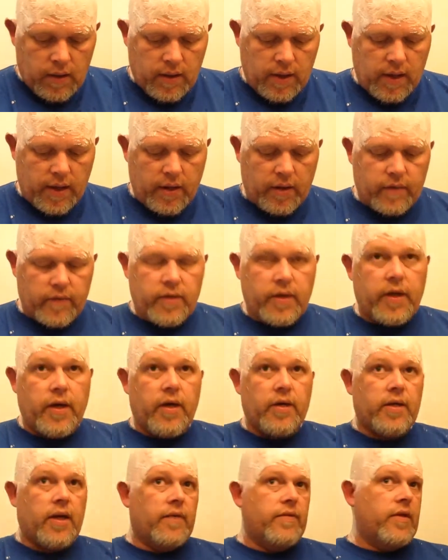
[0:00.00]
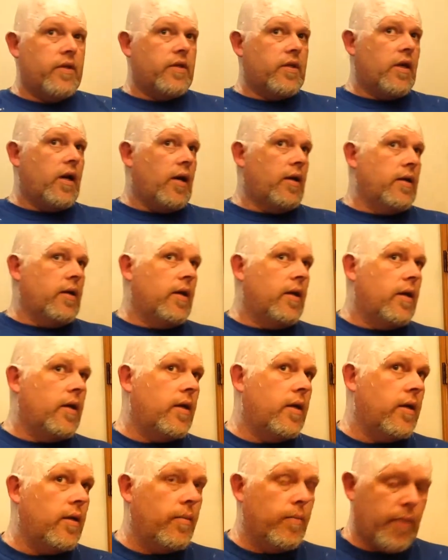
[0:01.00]
think over the years I've just gotten
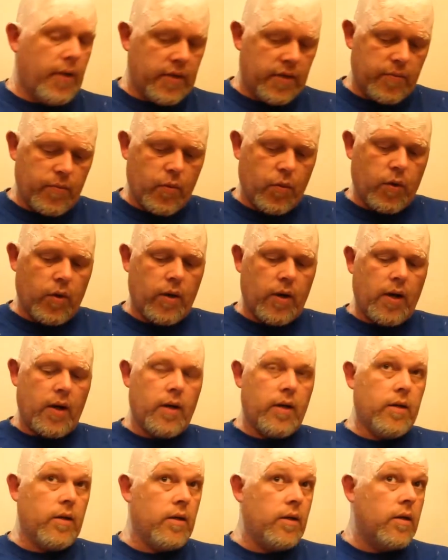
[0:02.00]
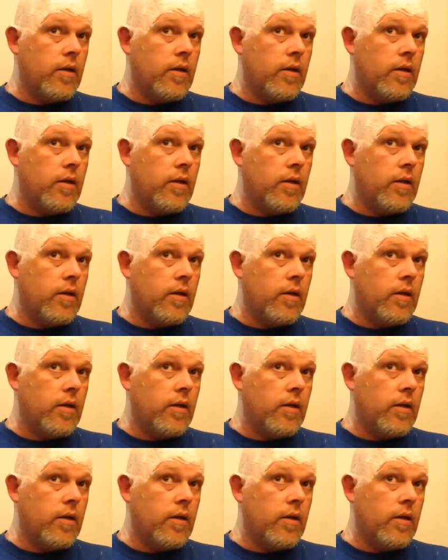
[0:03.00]
much more